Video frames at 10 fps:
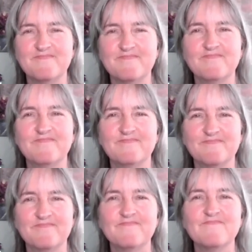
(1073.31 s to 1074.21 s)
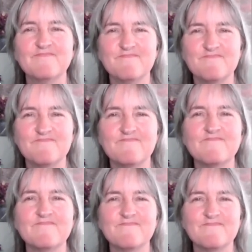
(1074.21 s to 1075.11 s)

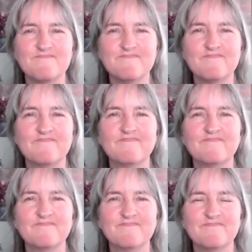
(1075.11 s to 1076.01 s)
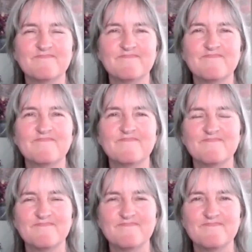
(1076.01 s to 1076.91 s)

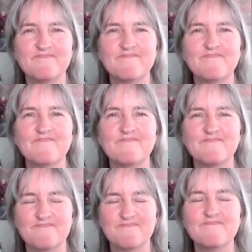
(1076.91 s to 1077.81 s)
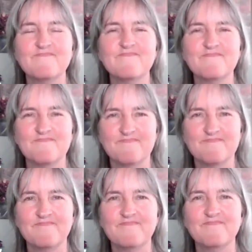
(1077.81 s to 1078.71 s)

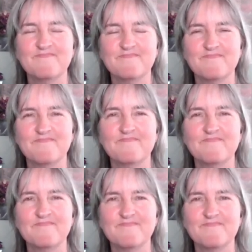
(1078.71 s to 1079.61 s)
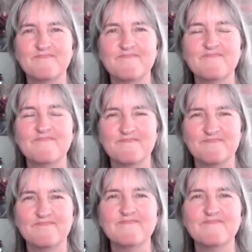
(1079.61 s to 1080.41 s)
No words are spoken by the person on screen.